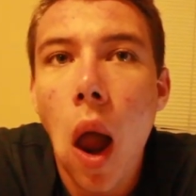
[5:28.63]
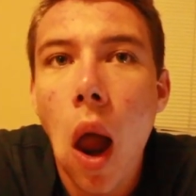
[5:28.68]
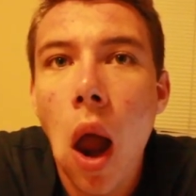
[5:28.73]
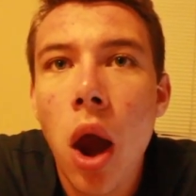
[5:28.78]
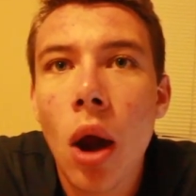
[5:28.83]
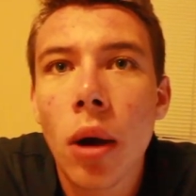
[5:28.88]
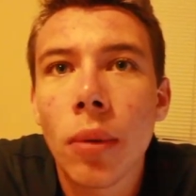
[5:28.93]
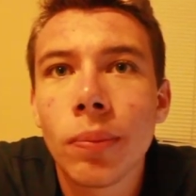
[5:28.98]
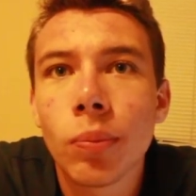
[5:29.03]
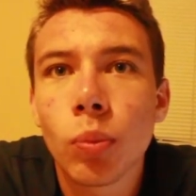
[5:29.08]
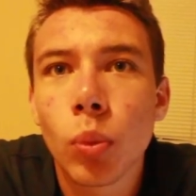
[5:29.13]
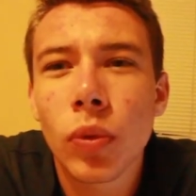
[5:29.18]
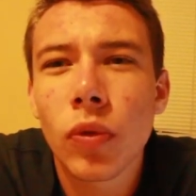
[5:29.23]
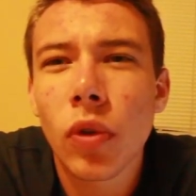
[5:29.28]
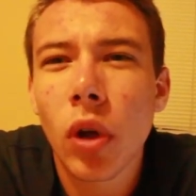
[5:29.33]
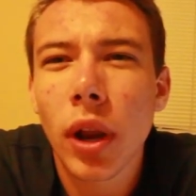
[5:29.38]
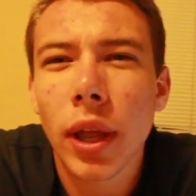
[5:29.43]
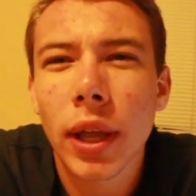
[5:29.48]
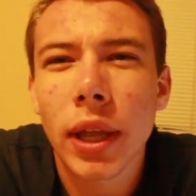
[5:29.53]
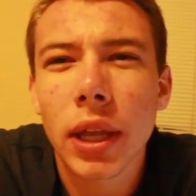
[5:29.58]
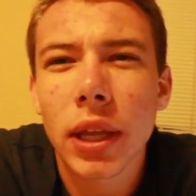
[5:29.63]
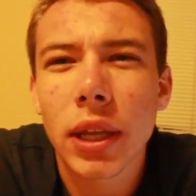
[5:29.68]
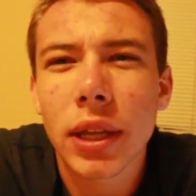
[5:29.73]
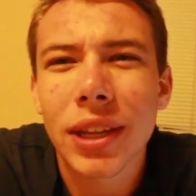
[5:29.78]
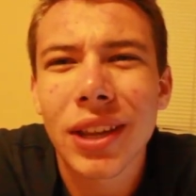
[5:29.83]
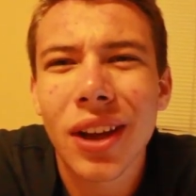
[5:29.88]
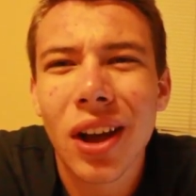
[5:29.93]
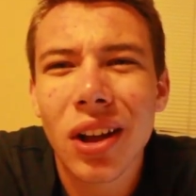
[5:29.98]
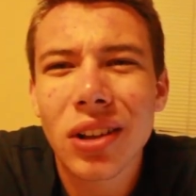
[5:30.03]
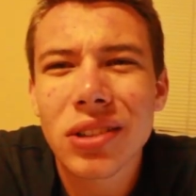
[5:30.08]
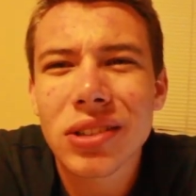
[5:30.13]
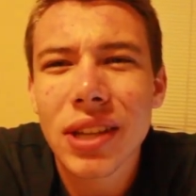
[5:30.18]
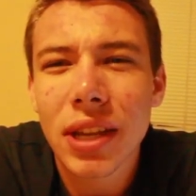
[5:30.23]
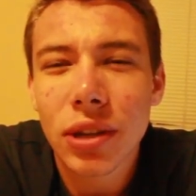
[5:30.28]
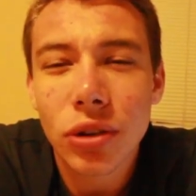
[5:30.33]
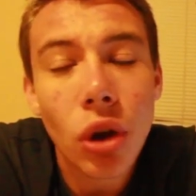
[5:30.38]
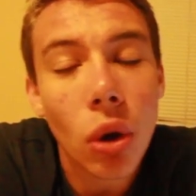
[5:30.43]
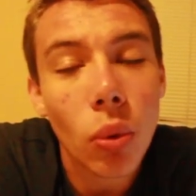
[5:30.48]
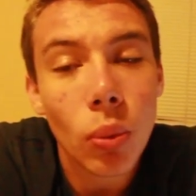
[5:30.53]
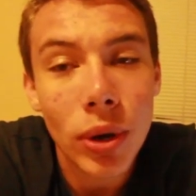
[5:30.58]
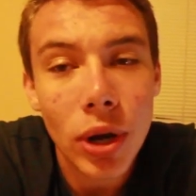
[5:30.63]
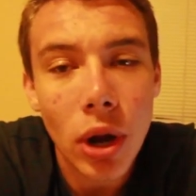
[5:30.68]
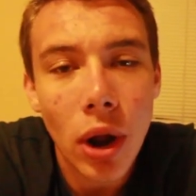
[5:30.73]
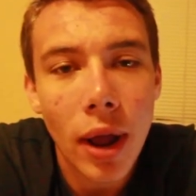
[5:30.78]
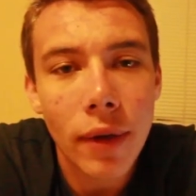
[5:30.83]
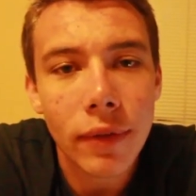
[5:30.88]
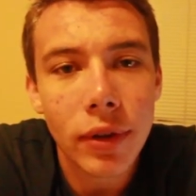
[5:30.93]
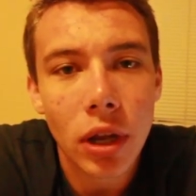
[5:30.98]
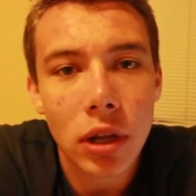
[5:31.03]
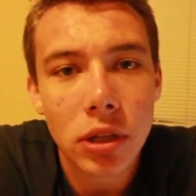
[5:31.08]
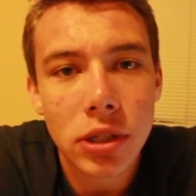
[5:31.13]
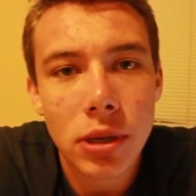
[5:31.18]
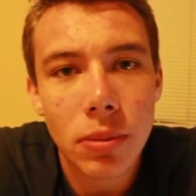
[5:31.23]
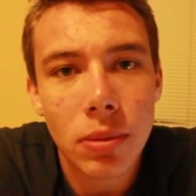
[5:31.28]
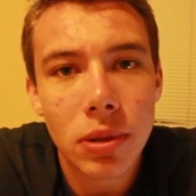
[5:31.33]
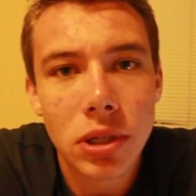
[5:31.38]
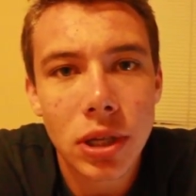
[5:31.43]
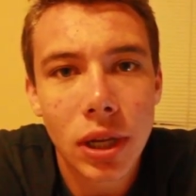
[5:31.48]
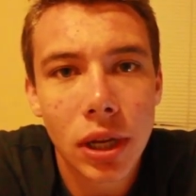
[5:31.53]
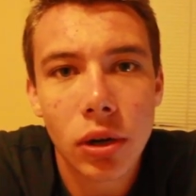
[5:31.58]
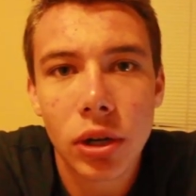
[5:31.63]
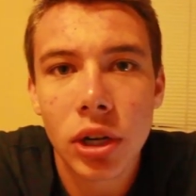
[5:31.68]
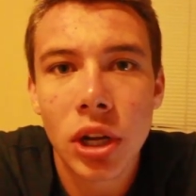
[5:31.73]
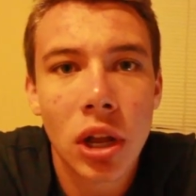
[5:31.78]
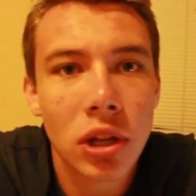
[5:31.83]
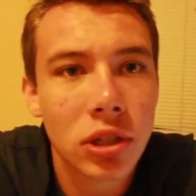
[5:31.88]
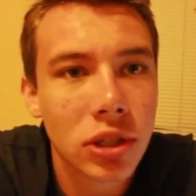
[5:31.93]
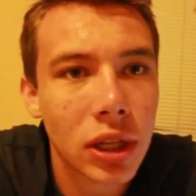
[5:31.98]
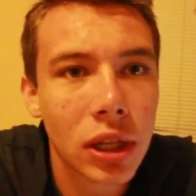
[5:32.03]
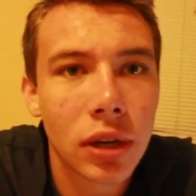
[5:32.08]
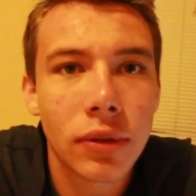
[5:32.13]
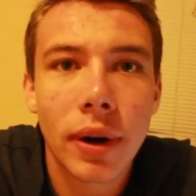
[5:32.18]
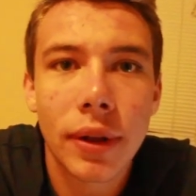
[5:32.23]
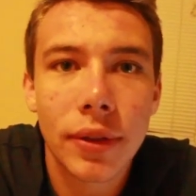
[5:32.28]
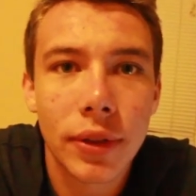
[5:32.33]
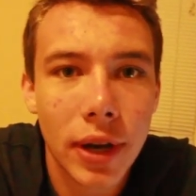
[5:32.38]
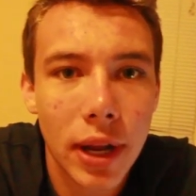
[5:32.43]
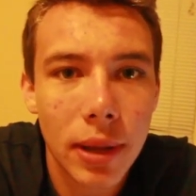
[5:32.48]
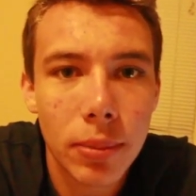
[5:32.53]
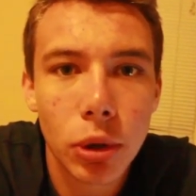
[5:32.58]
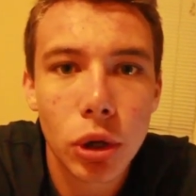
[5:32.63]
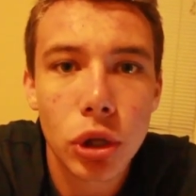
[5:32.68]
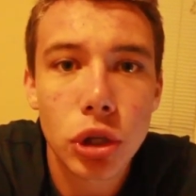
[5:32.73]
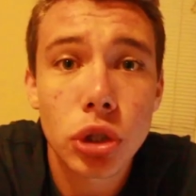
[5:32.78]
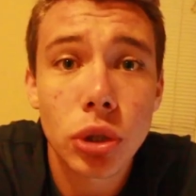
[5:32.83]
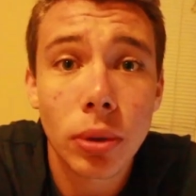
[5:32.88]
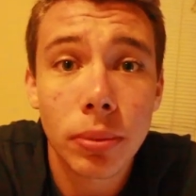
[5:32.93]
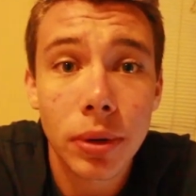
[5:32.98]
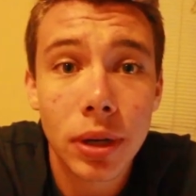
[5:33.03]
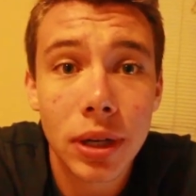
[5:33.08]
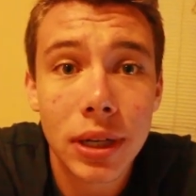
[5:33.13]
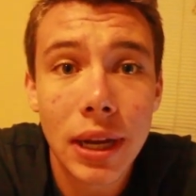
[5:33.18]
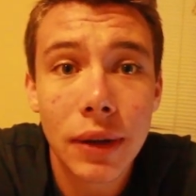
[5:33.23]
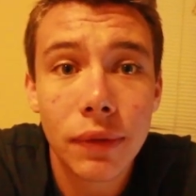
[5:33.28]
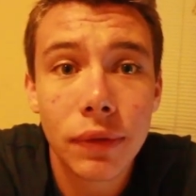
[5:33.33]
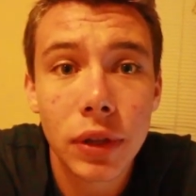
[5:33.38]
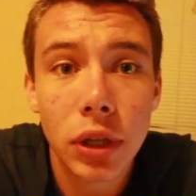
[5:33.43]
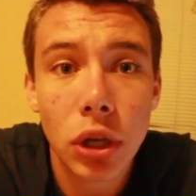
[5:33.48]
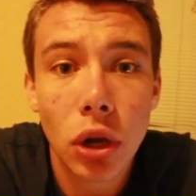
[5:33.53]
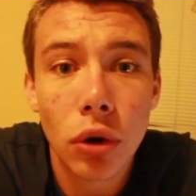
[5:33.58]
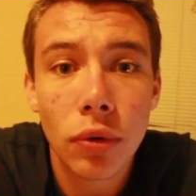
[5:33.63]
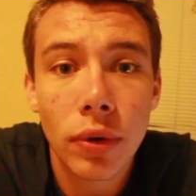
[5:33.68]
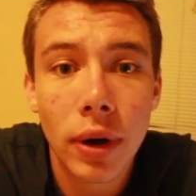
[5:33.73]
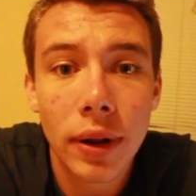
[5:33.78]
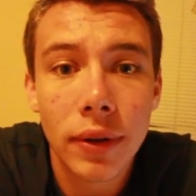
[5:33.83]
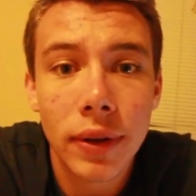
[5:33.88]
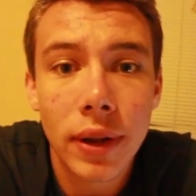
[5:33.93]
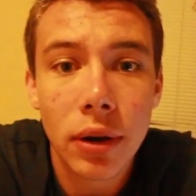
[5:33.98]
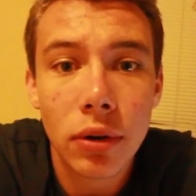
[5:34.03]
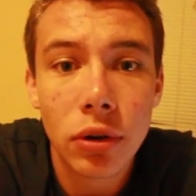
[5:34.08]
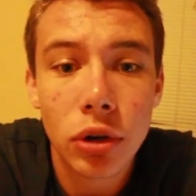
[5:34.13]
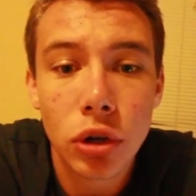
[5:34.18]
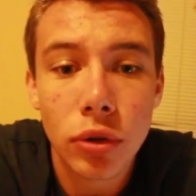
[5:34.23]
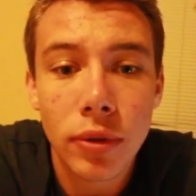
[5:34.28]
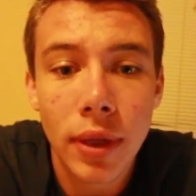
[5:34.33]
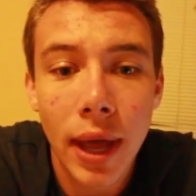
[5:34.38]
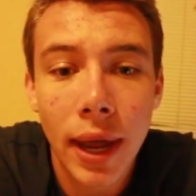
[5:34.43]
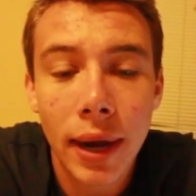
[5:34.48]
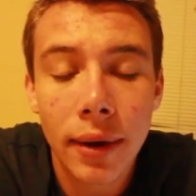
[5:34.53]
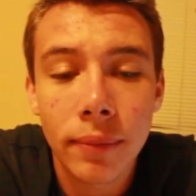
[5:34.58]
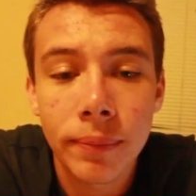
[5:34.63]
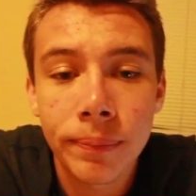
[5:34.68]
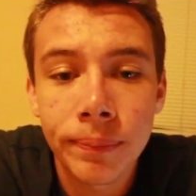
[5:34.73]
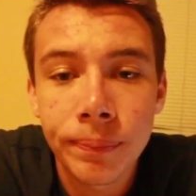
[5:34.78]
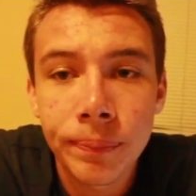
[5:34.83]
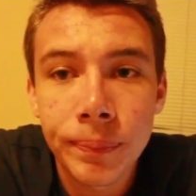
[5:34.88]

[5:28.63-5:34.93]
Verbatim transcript: Um, we've got like a yard sale. Not we don't have a yard sale, but there's like a yard sale around the neighborhood, so I'm gonna definitely go around there and do that.